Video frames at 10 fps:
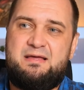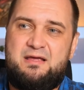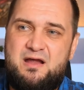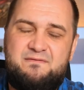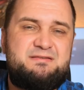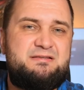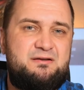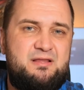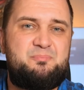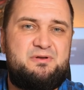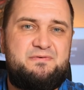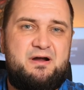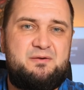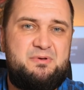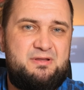every single
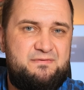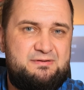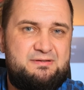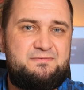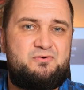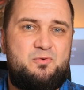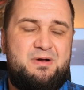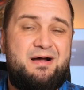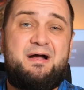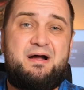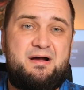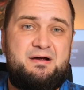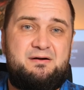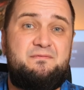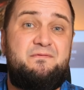amplifier benefited from a
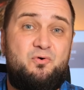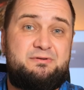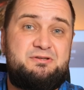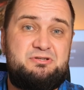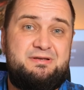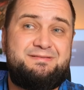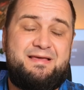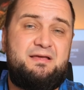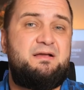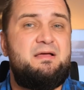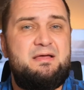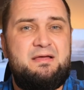higher voltage intake.